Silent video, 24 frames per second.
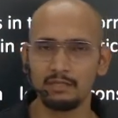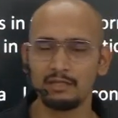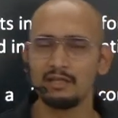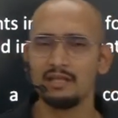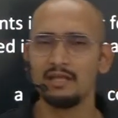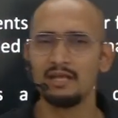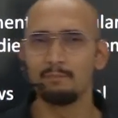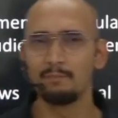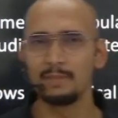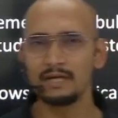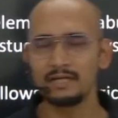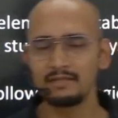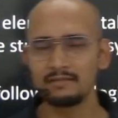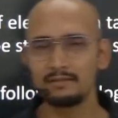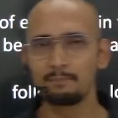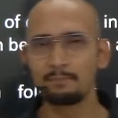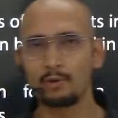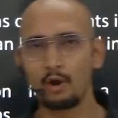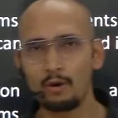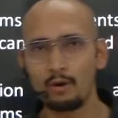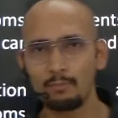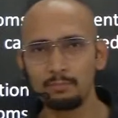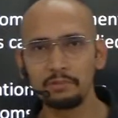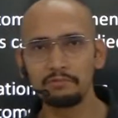But the
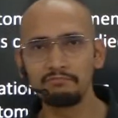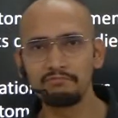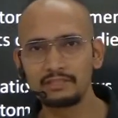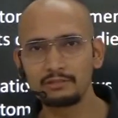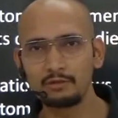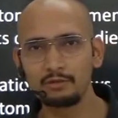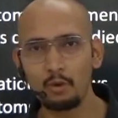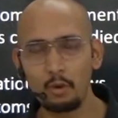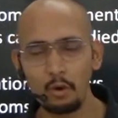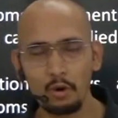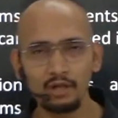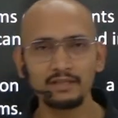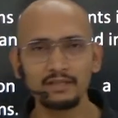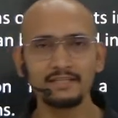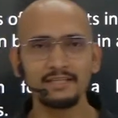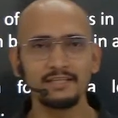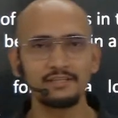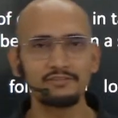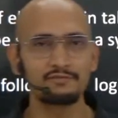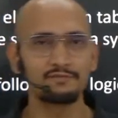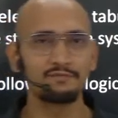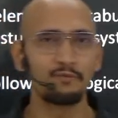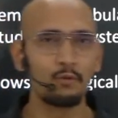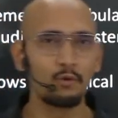problem with all these
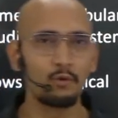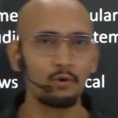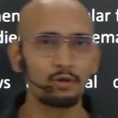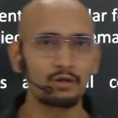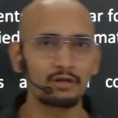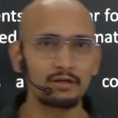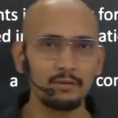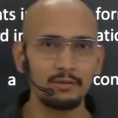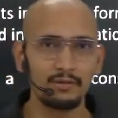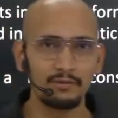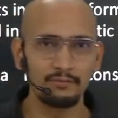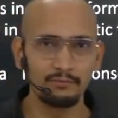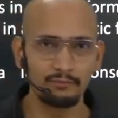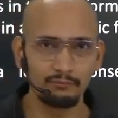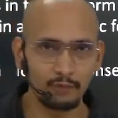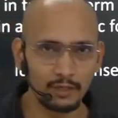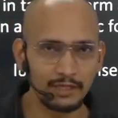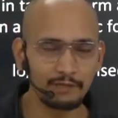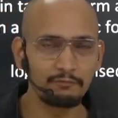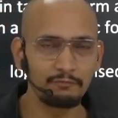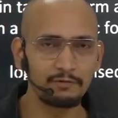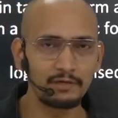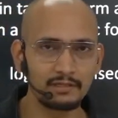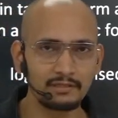four,
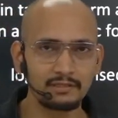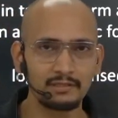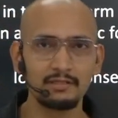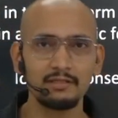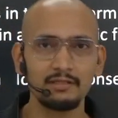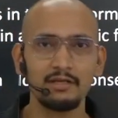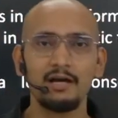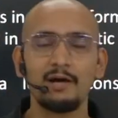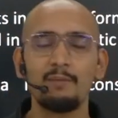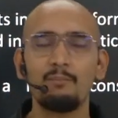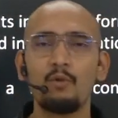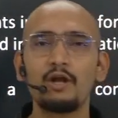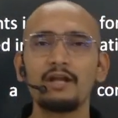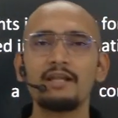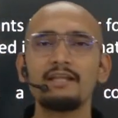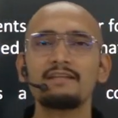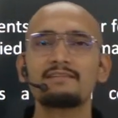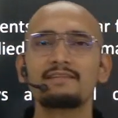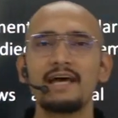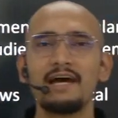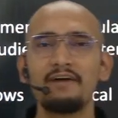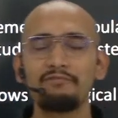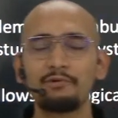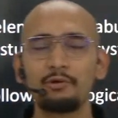whatever the models I
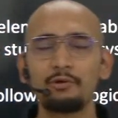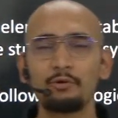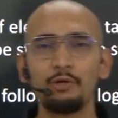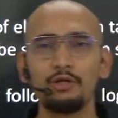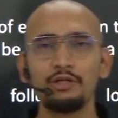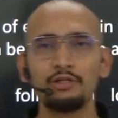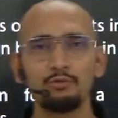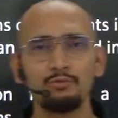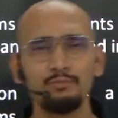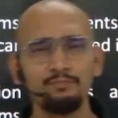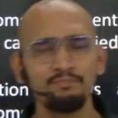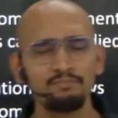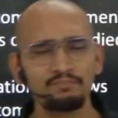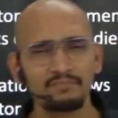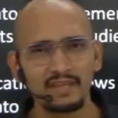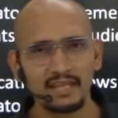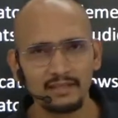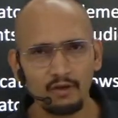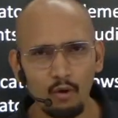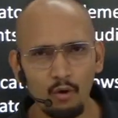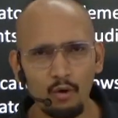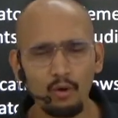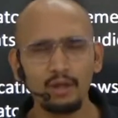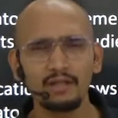have told you,
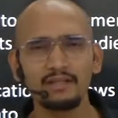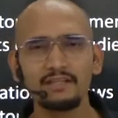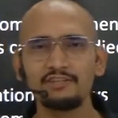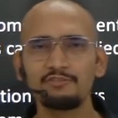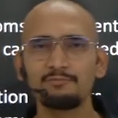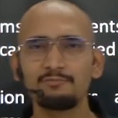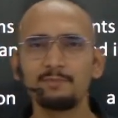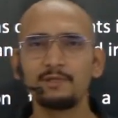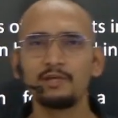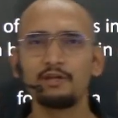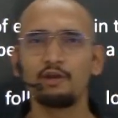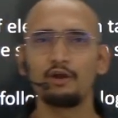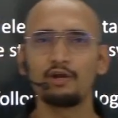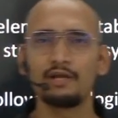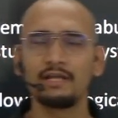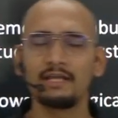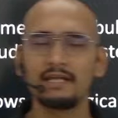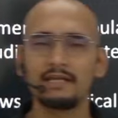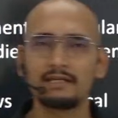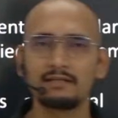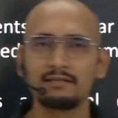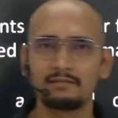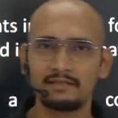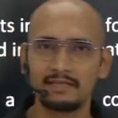all these periodic
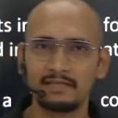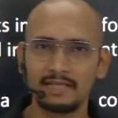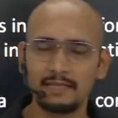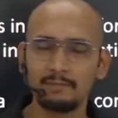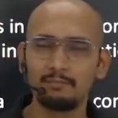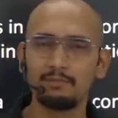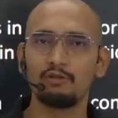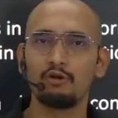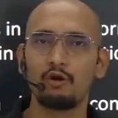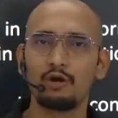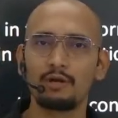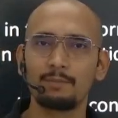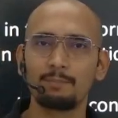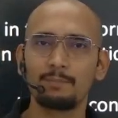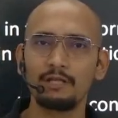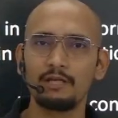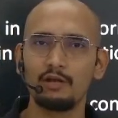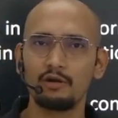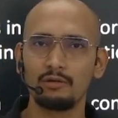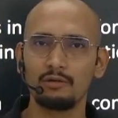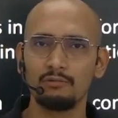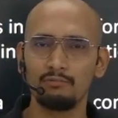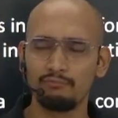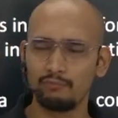table or period,
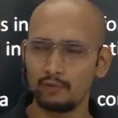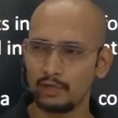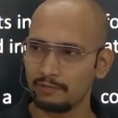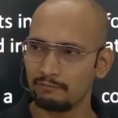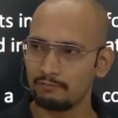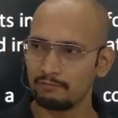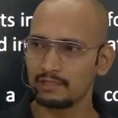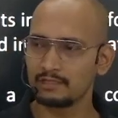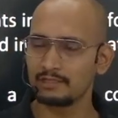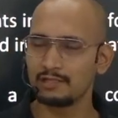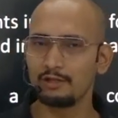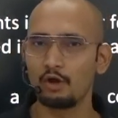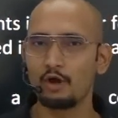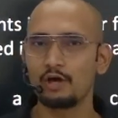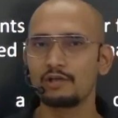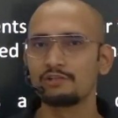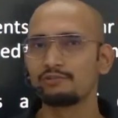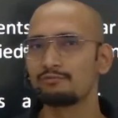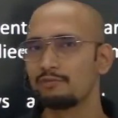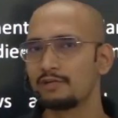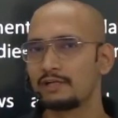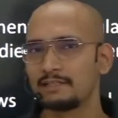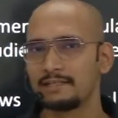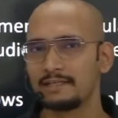whatever the laws were
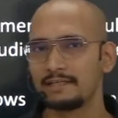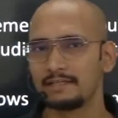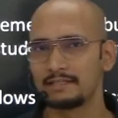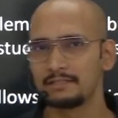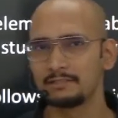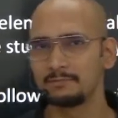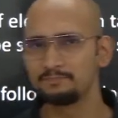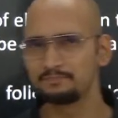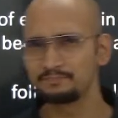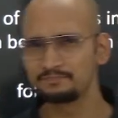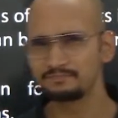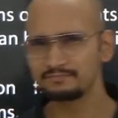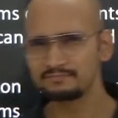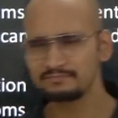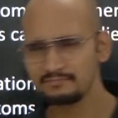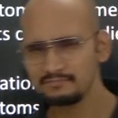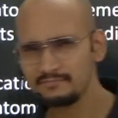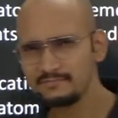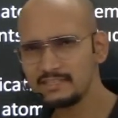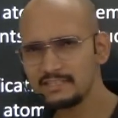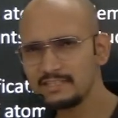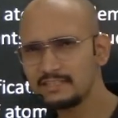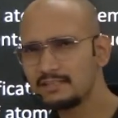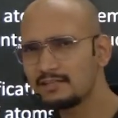there
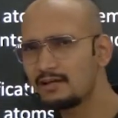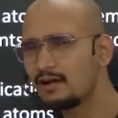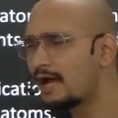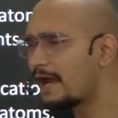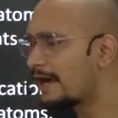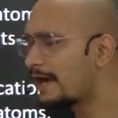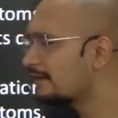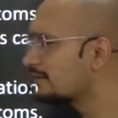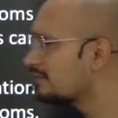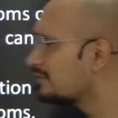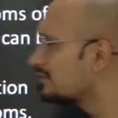and these